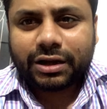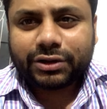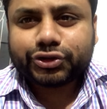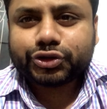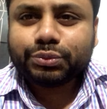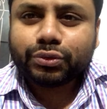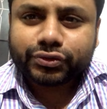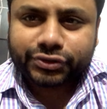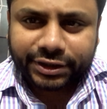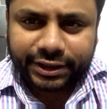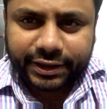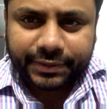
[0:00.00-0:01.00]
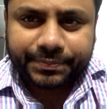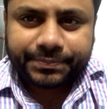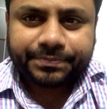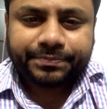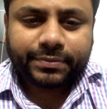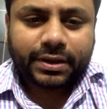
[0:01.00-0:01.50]
smoothly.
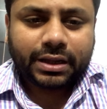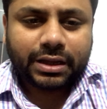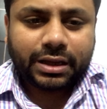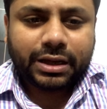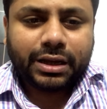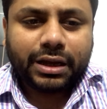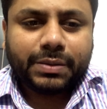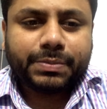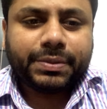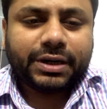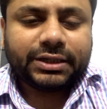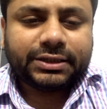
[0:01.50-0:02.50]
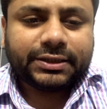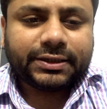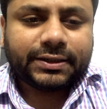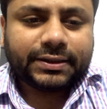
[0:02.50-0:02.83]
But